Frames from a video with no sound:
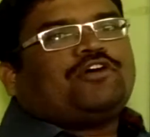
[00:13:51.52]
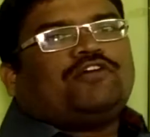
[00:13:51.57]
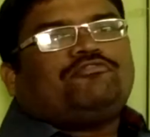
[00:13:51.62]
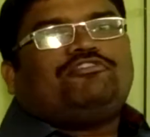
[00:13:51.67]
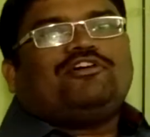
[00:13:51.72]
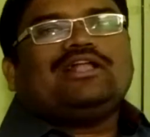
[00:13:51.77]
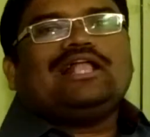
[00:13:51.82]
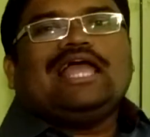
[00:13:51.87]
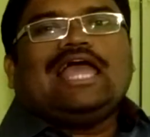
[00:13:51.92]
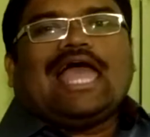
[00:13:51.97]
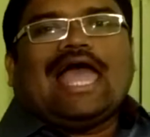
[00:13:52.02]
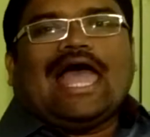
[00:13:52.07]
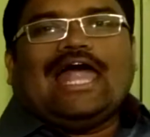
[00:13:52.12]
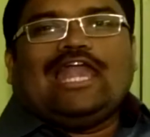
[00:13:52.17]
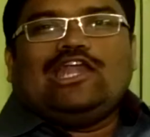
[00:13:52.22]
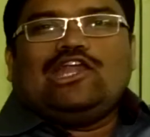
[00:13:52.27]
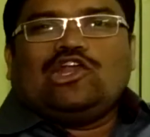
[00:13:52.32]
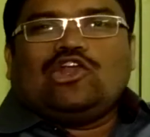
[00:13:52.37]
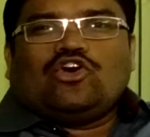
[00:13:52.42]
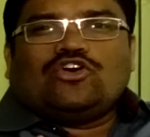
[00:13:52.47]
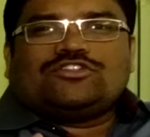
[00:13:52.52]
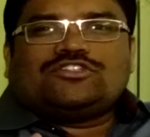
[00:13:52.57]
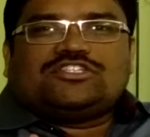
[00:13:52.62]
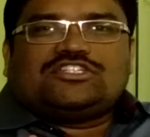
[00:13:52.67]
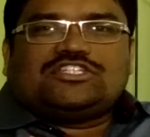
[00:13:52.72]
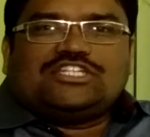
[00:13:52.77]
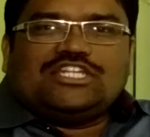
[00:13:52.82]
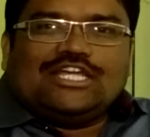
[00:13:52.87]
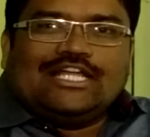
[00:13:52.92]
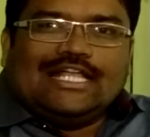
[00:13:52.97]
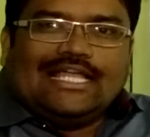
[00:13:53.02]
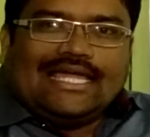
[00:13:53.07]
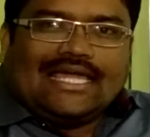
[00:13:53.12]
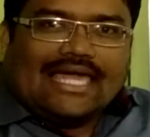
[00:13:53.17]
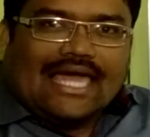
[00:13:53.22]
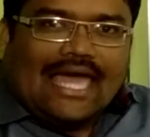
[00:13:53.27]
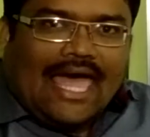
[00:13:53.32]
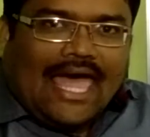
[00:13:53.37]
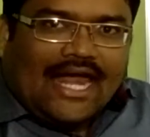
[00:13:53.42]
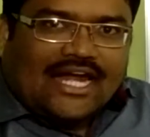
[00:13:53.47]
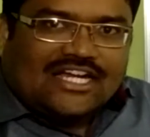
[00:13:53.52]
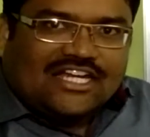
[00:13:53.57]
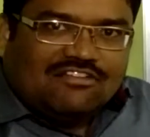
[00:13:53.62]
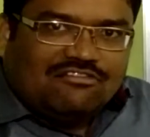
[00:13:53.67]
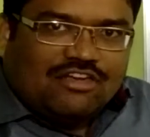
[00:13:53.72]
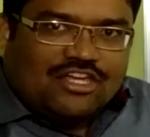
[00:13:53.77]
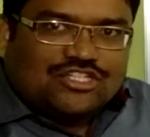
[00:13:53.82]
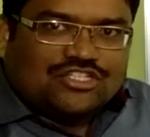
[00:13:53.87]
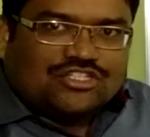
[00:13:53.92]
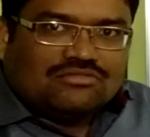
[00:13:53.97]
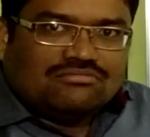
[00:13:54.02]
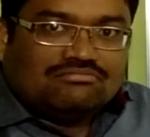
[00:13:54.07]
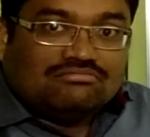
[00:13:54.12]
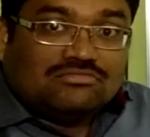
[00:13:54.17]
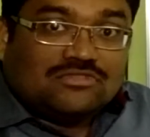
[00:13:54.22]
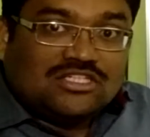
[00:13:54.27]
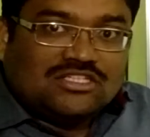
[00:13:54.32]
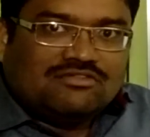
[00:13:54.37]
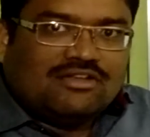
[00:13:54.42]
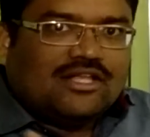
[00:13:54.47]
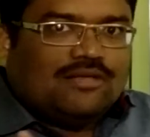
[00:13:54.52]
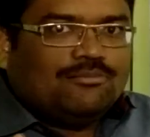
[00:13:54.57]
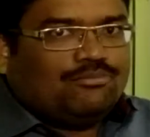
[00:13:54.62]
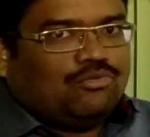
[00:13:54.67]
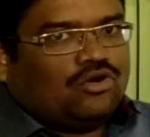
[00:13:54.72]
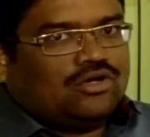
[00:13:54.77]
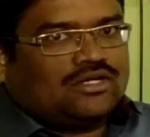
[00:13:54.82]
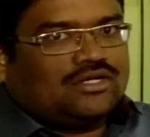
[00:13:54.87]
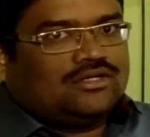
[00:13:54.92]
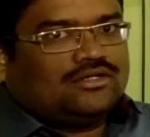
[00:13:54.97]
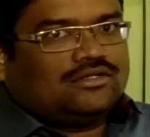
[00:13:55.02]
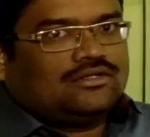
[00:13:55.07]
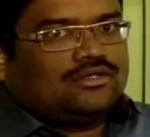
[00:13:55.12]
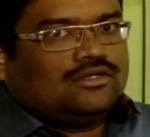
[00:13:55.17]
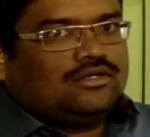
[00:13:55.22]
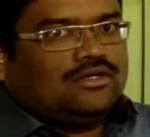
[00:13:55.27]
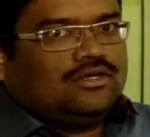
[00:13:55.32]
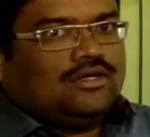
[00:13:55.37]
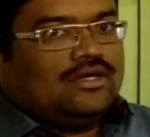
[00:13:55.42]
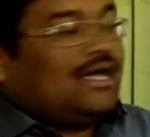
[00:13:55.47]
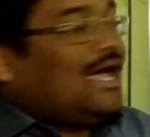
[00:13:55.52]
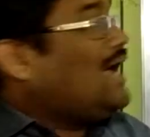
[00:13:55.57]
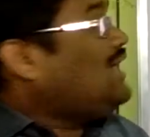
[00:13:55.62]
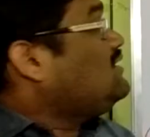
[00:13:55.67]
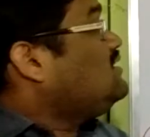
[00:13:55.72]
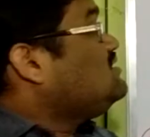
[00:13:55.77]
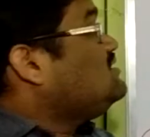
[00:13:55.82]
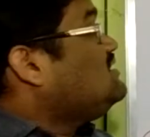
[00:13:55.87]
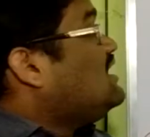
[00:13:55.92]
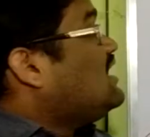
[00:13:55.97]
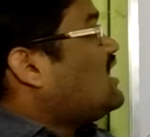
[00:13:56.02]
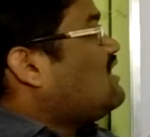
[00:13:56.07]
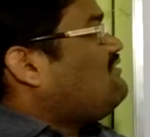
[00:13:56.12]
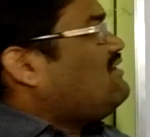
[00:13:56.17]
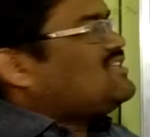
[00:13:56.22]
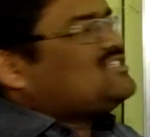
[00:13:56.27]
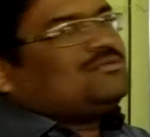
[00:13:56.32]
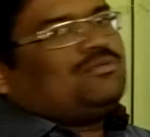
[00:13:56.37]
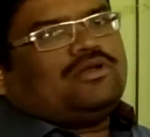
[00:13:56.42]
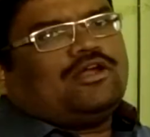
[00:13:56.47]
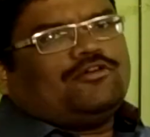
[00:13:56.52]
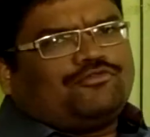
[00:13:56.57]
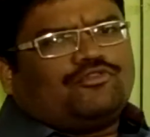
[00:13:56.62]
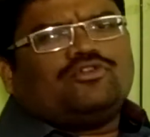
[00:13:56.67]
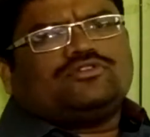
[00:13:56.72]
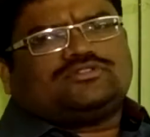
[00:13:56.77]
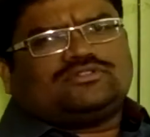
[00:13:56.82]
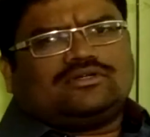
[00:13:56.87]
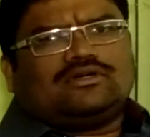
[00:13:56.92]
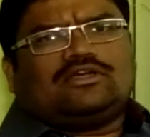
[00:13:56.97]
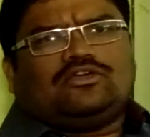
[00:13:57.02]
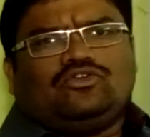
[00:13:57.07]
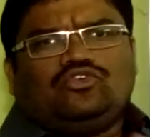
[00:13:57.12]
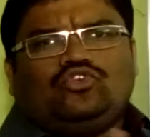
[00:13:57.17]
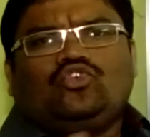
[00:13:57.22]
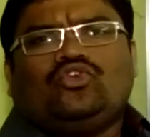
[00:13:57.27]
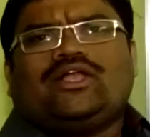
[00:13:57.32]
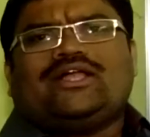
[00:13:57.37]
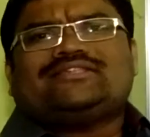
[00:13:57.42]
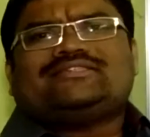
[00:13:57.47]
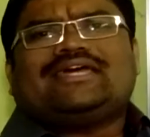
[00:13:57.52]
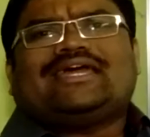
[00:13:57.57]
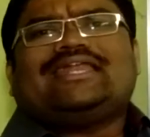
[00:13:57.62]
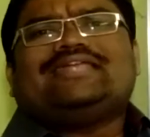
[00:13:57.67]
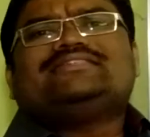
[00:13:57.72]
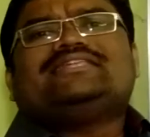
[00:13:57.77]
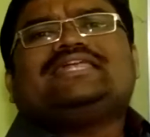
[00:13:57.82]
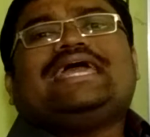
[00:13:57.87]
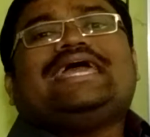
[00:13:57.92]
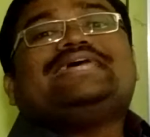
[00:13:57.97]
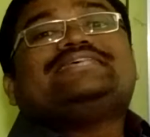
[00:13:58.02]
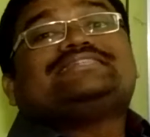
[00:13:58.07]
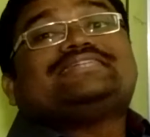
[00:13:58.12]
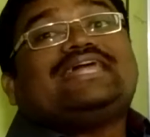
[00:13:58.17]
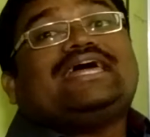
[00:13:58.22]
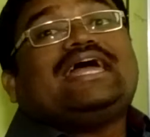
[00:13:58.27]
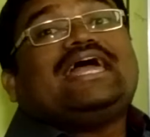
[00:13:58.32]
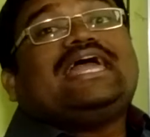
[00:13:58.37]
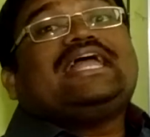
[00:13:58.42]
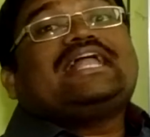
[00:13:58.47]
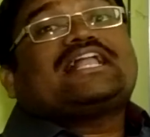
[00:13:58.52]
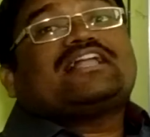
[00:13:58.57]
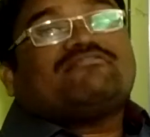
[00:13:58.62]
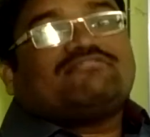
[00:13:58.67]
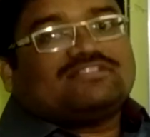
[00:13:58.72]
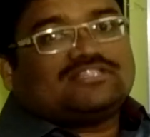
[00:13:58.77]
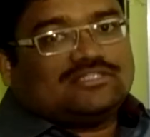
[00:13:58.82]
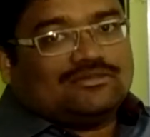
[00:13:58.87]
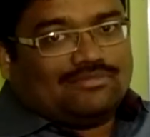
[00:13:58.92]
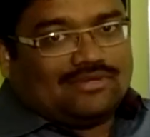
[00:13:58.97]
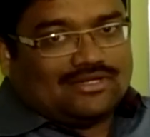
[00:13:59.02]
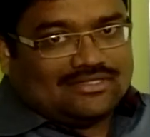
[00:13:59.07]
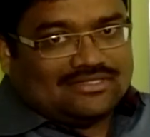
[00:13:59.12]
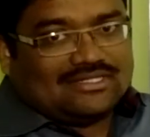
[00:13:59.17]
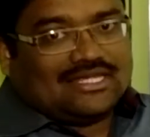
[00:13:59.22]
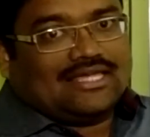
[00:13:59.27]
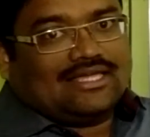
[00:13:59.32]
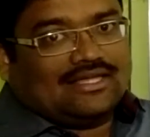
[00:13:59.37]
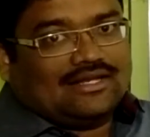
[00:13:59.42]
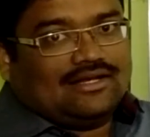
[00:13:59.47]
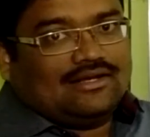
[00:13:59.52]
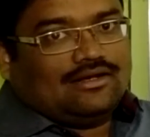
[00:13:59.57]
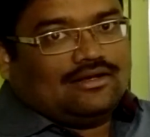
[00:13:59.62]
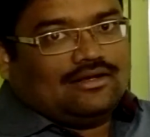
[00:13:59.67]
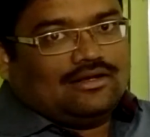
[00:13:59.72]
for allosteric activation. This is very important. And this is irreversible. Of course, urea cycle is an irreversible cycle.